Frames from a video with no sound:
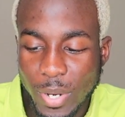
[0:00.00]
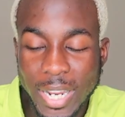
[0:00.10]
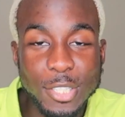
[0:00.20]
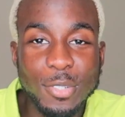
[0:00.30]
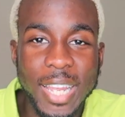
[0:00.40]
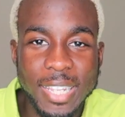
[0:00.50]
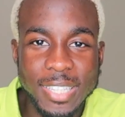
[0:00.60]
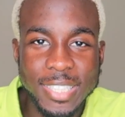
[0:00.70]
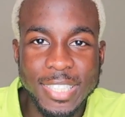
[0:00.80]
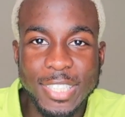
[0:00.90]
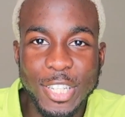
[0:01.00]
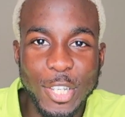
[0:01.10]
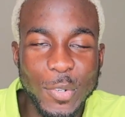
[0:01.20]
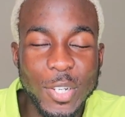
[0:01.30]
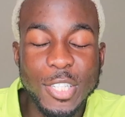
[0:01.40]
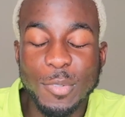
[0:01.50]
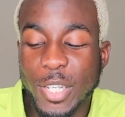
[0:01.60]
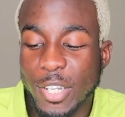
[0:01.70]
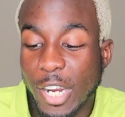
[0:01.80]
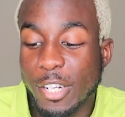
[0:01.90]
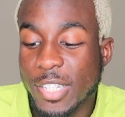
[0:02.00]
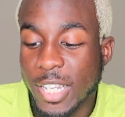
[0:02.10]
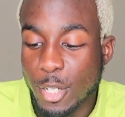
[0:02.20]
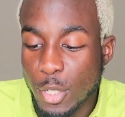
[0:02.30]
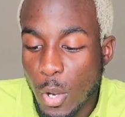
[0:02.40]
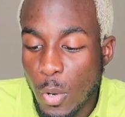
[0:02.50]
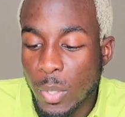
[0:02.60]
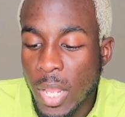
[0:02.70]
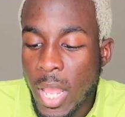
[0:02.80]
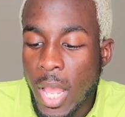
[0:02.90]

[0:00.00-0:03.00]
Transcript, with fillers: I do like this. This is cute. Looks really good on her skin tone.